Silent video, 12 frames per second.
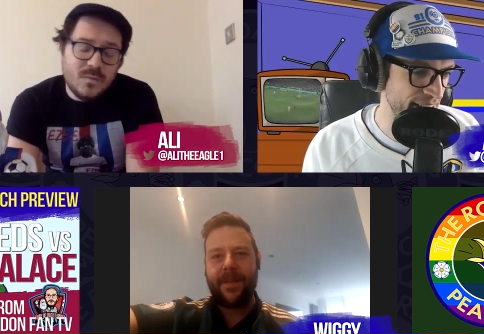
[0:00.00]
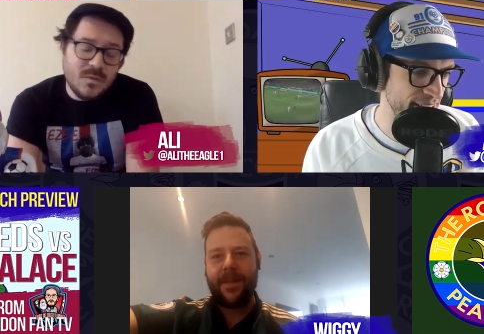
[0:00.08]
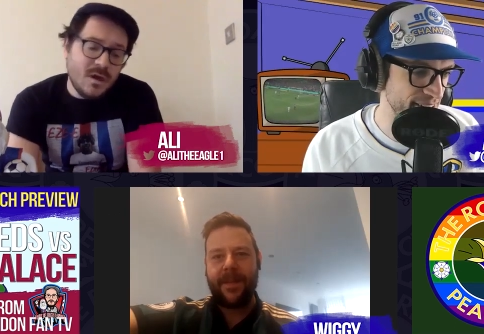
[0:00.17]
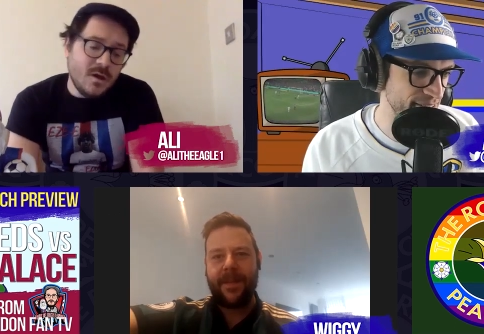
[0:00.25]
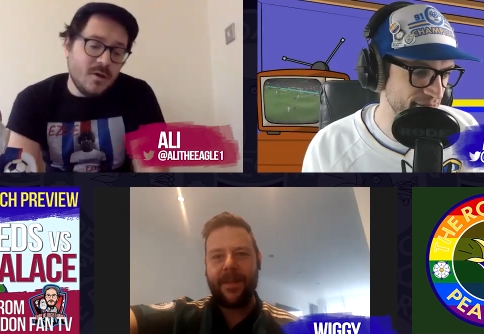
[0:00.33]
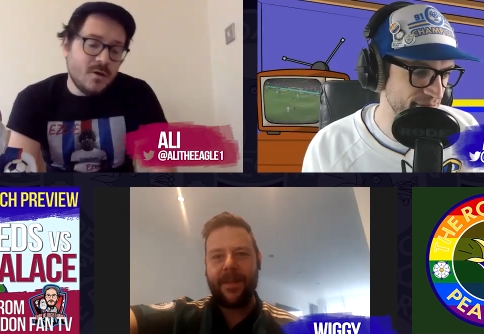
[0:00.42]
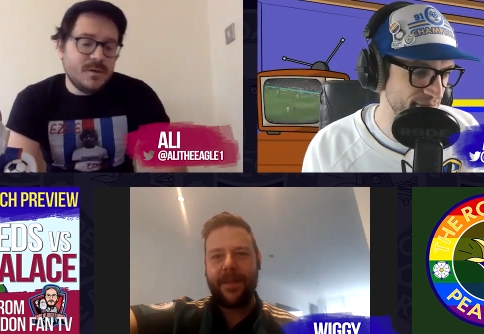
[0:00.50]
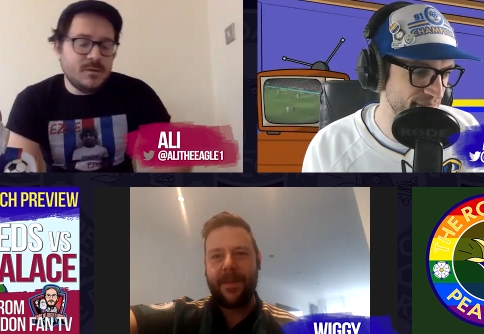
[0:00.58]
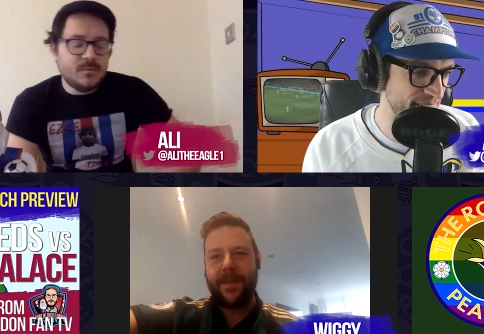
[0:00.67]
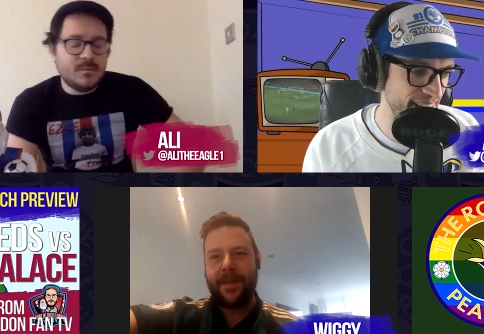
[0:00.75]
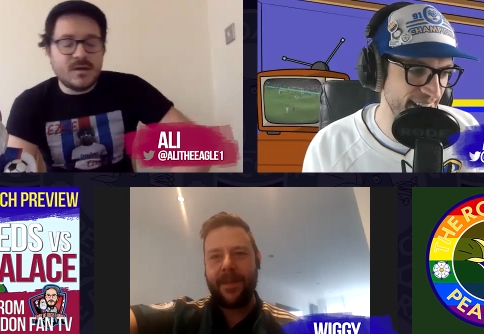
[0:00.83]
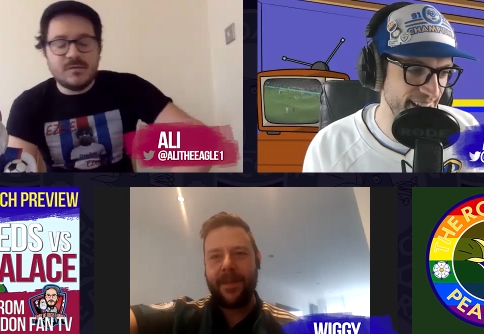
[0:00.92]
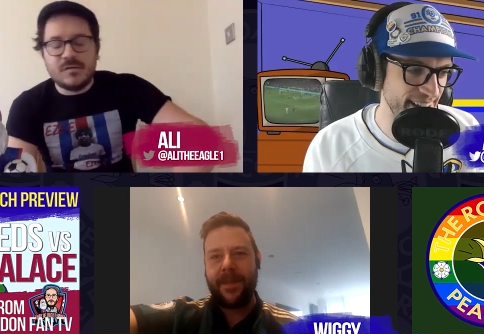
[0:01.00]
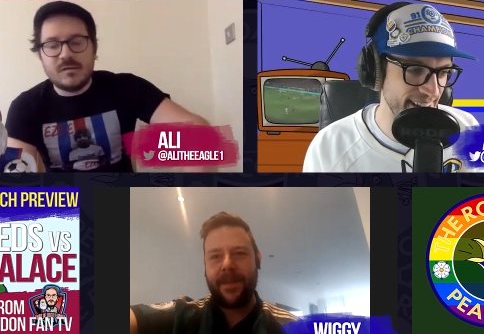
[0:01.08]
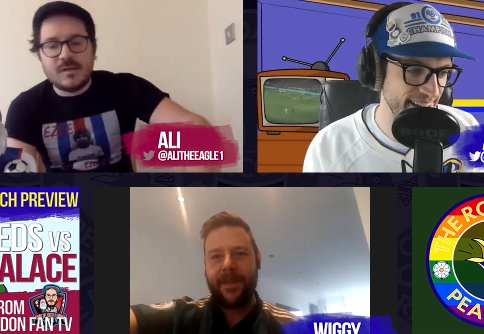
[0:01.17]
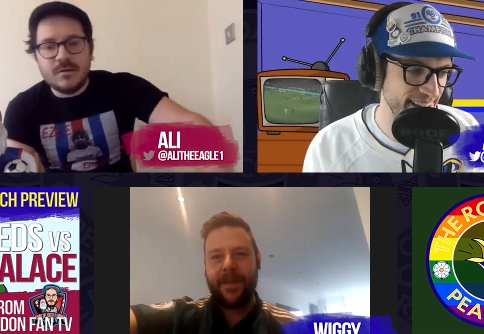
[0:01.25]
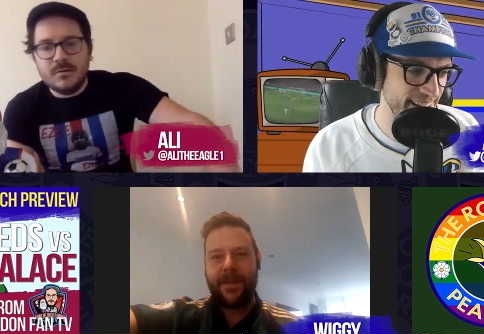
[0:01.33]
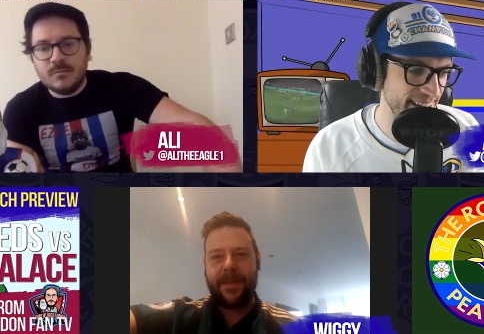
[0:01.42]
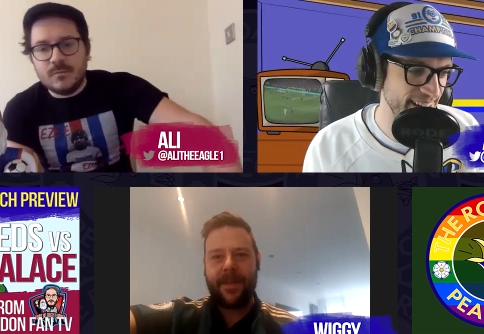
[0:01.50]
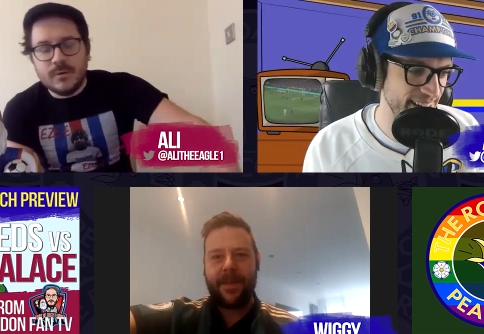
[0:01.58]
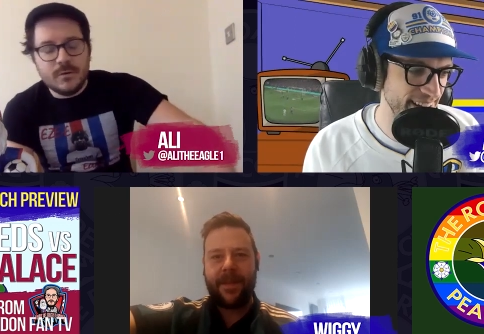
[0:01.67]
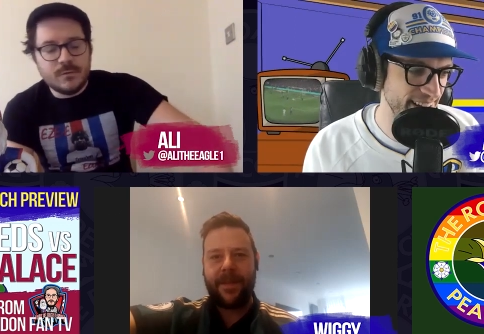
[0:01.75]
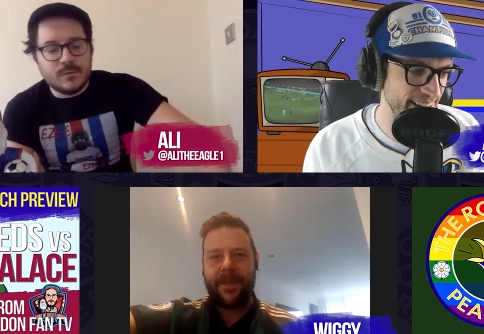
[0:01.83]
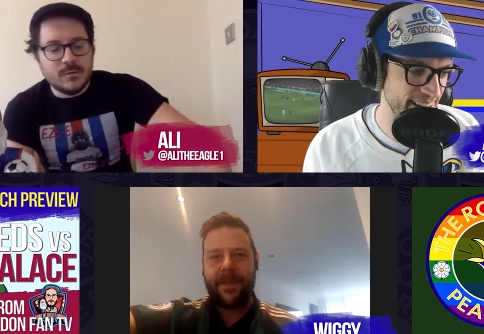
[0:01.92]
Speaker 1: no, I mean that's just standard
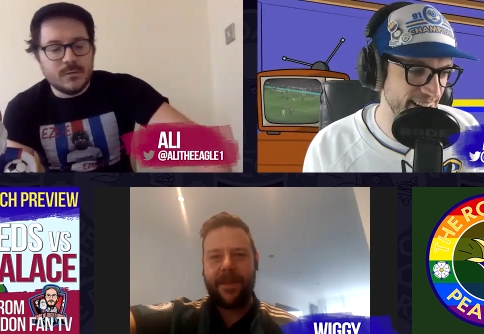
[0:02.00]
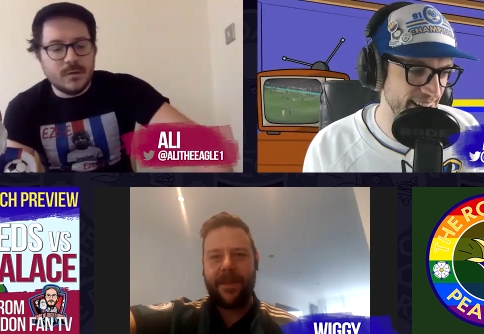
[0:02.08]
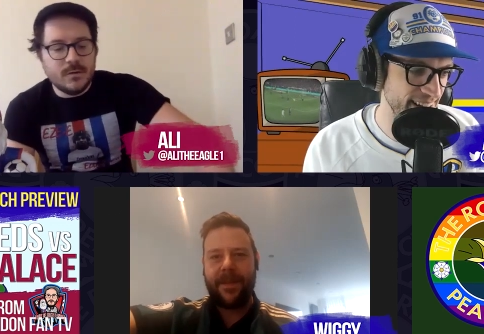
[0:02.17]
Roy Hodgson, though.